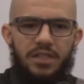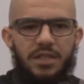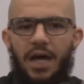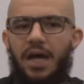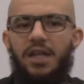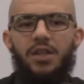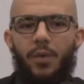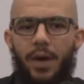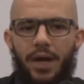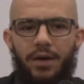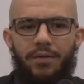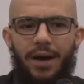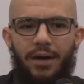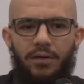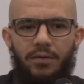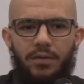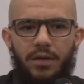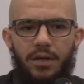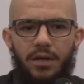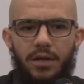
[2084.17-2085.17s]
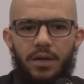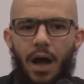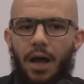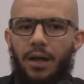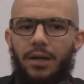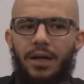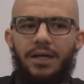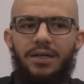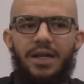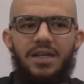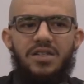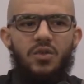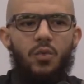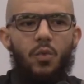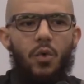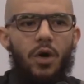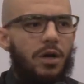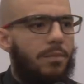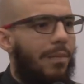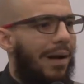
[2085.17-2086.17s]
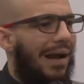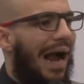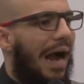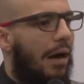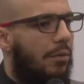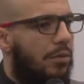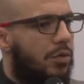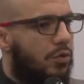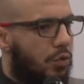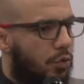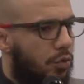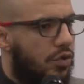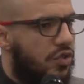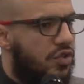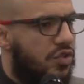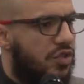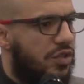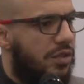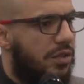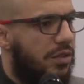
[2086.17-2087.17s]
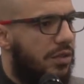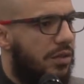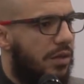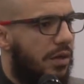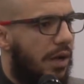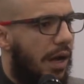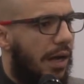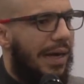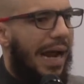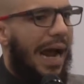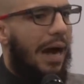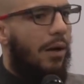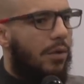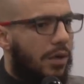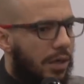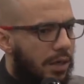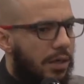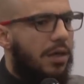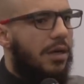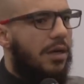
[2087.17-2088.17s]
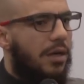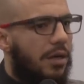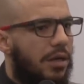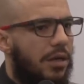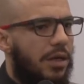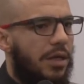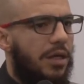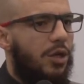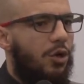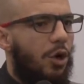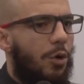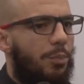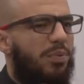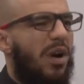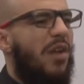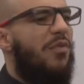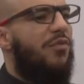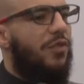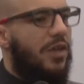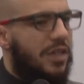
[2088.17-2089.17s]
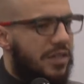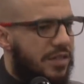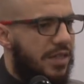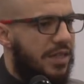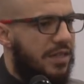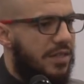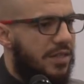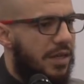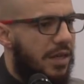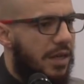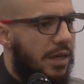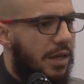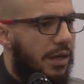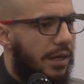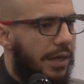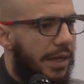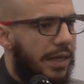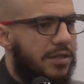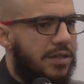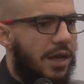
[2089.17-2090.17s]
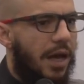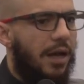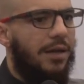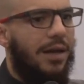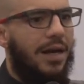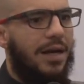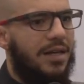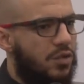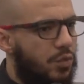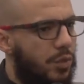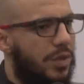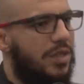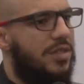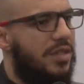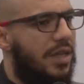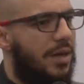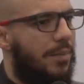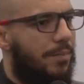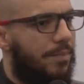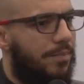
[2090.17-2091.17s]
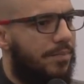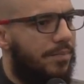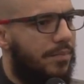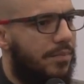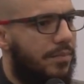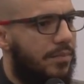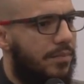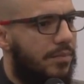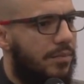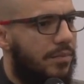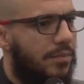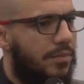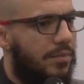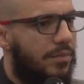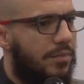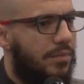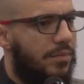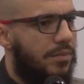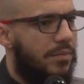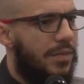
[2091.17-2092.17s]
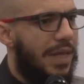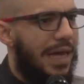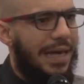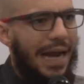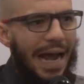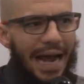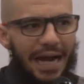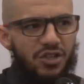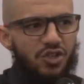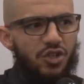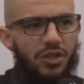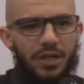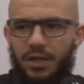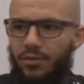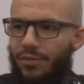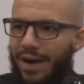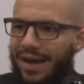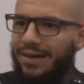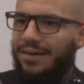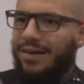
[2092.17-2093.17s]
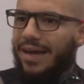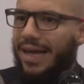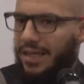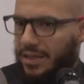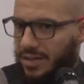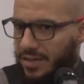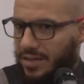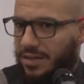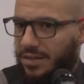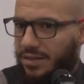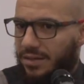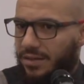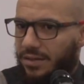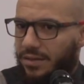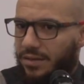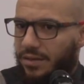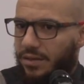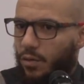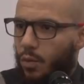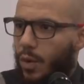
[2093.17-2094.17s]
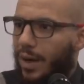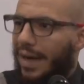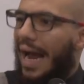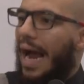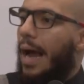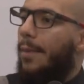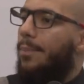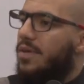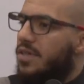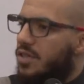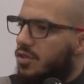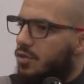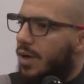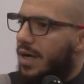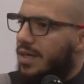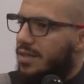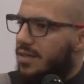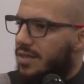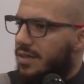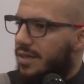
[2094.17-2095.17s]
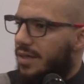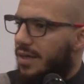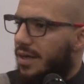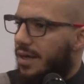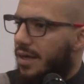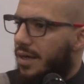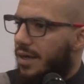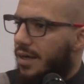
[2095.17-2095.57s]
it's the other way around. Allah doesn't work by our rules and our, you know, preferences. It's Allah's wisdom that actually regulates what happens to us.